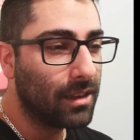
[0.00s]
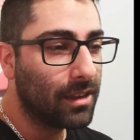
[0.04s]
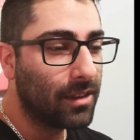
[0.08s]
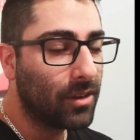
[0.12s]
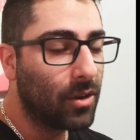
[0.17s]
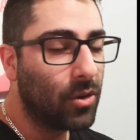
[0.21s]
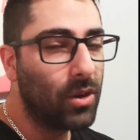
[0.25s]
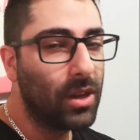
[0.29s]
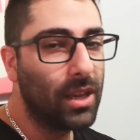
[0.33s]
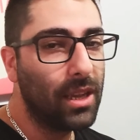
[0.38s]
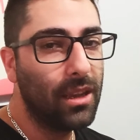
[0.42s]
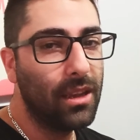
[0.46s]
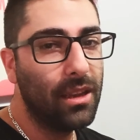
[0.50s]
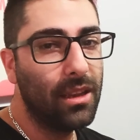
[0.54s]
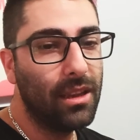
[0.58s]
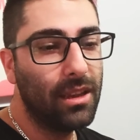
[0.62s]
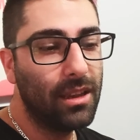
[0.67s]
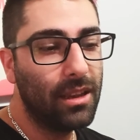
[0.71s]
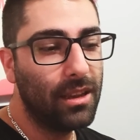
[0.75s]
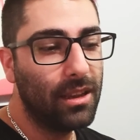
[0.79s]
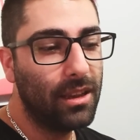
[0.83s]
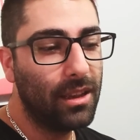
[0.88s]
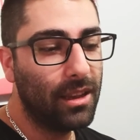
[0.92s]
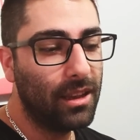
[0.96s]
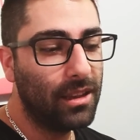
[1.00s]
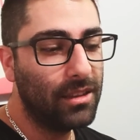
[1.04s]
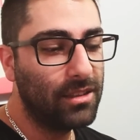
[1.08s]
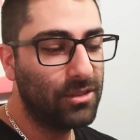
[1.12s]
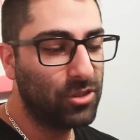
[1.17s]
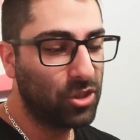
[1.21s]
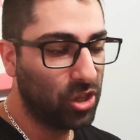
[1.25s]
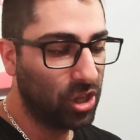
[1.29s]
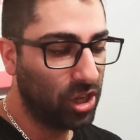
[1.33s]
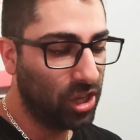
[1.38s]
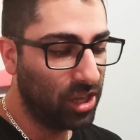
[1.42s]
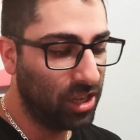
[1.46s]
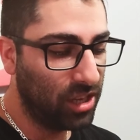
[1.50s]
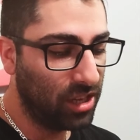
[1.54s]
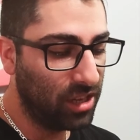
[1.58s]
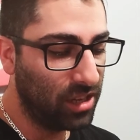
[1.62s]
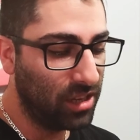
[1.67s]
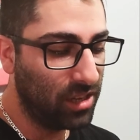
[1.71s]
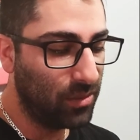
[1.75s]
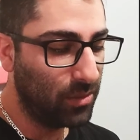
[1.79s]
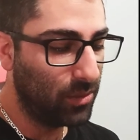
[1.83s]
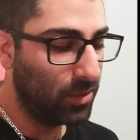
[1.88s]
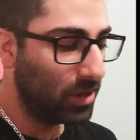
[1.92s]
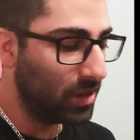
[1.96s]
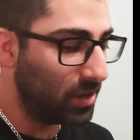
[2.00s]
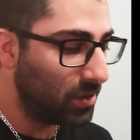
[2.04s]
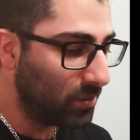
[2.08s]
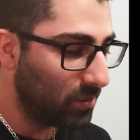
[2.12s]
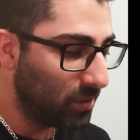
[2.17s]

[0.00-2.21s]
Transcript: Okay, it's good. What do you